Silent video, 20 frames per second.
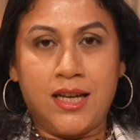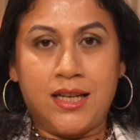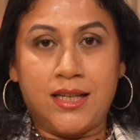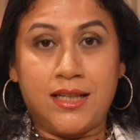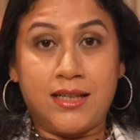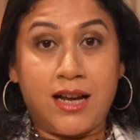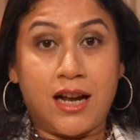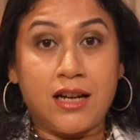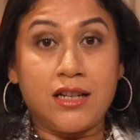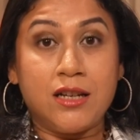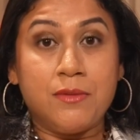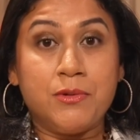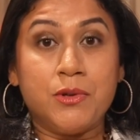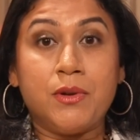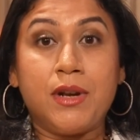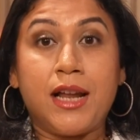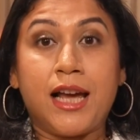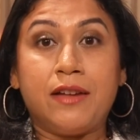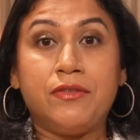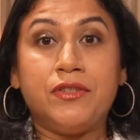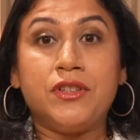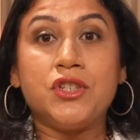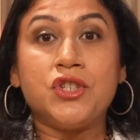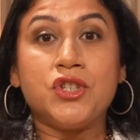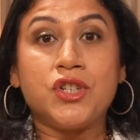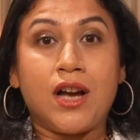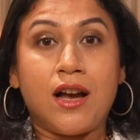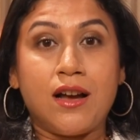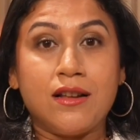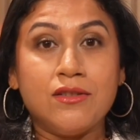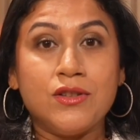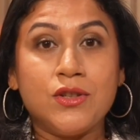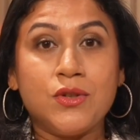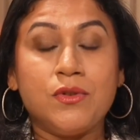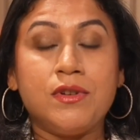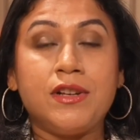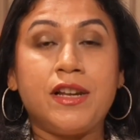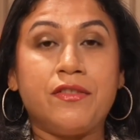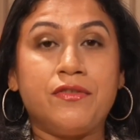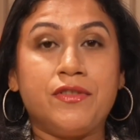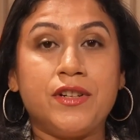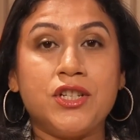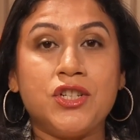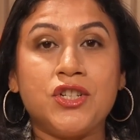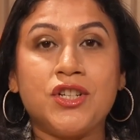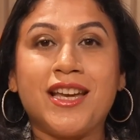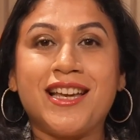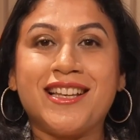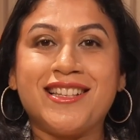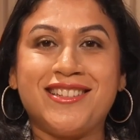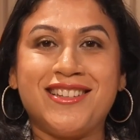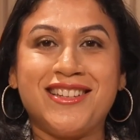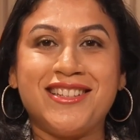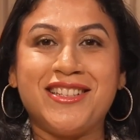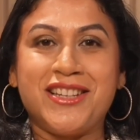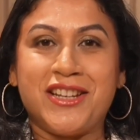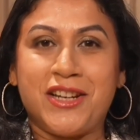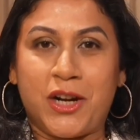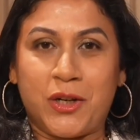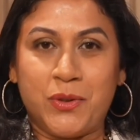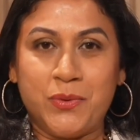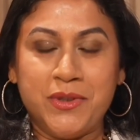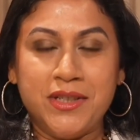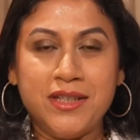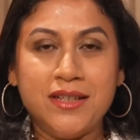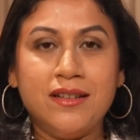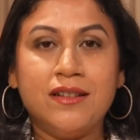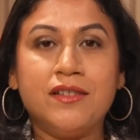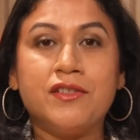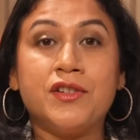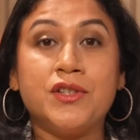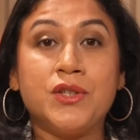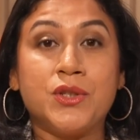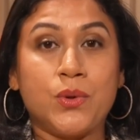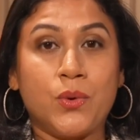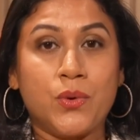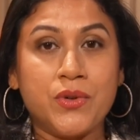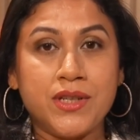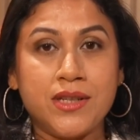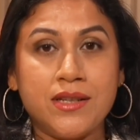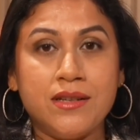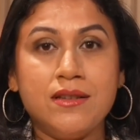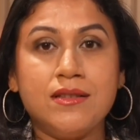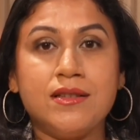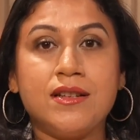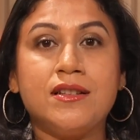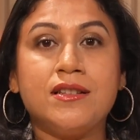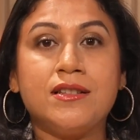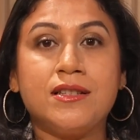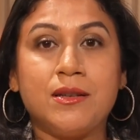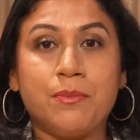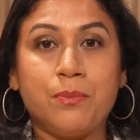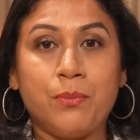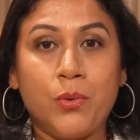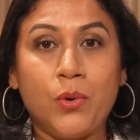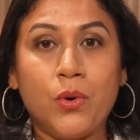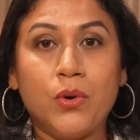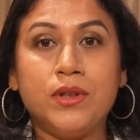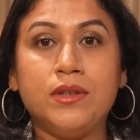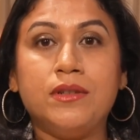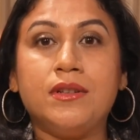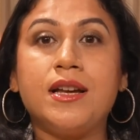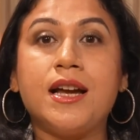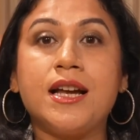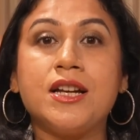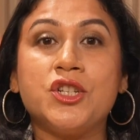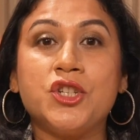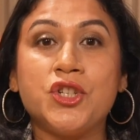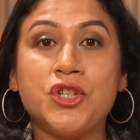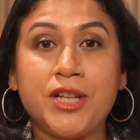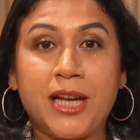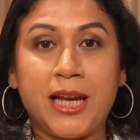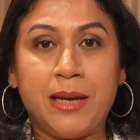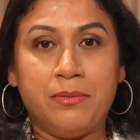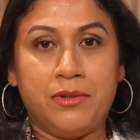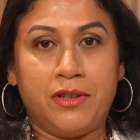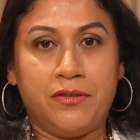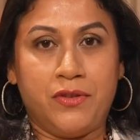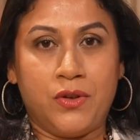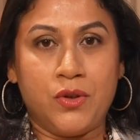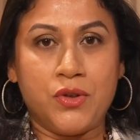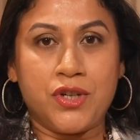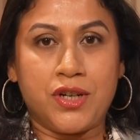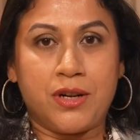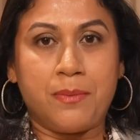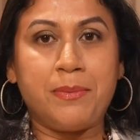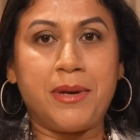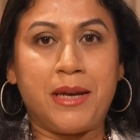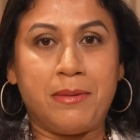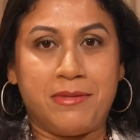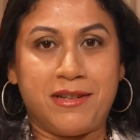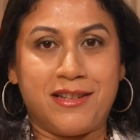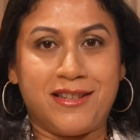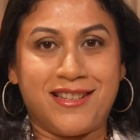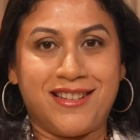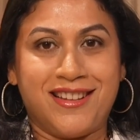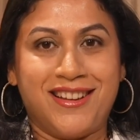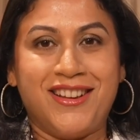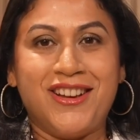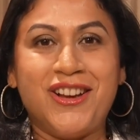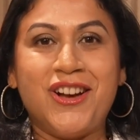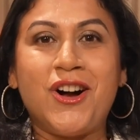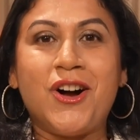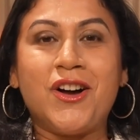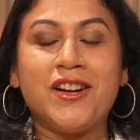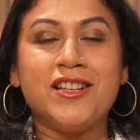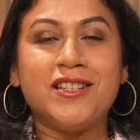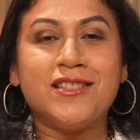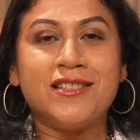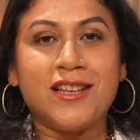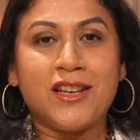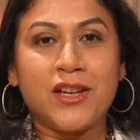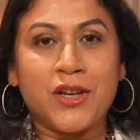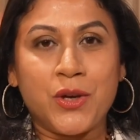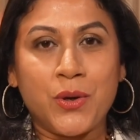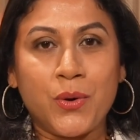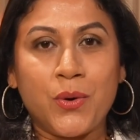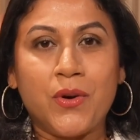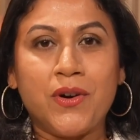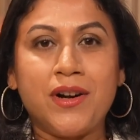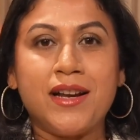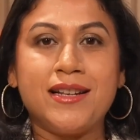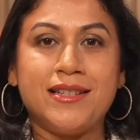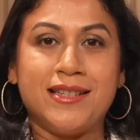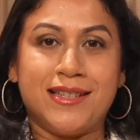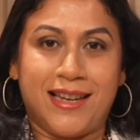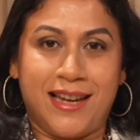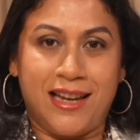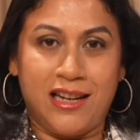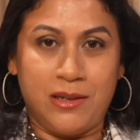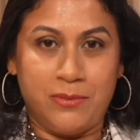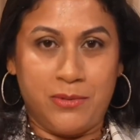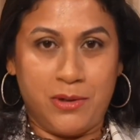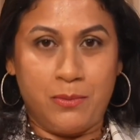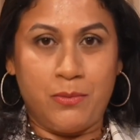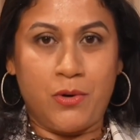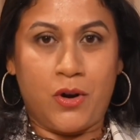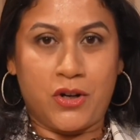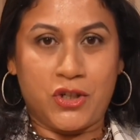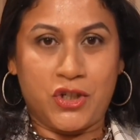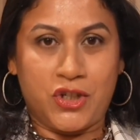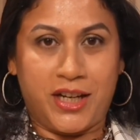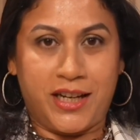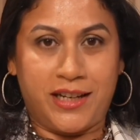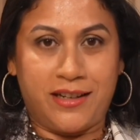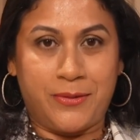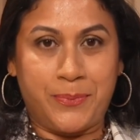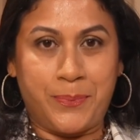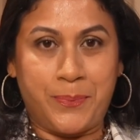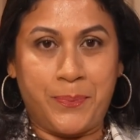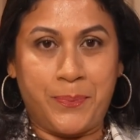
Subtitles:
Startups will have the chance to leverage XDC network resources and support and shape the future of payments on a secure and scalable blockchain.